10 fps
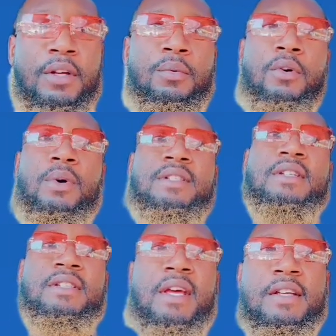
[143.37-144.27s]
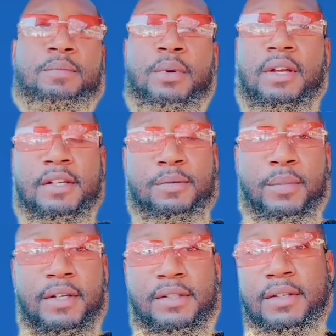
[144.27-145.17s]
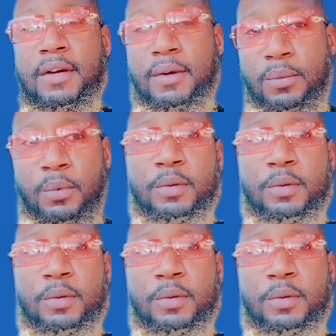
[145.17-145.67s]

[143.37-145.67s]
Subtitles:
request this case be dismissed with